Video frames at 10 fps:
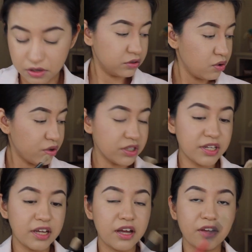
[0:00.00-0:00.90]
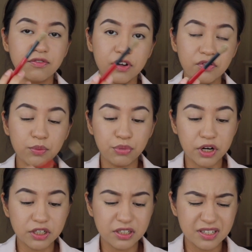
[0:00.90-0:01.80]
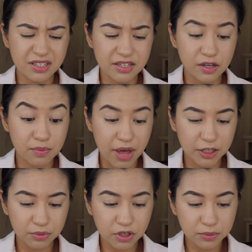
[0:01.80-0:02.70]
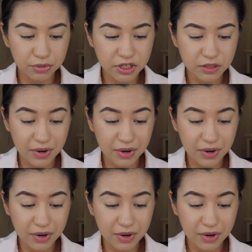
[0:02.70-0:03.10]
I'm going to take a fluffy brush. This is a Smashbox brush.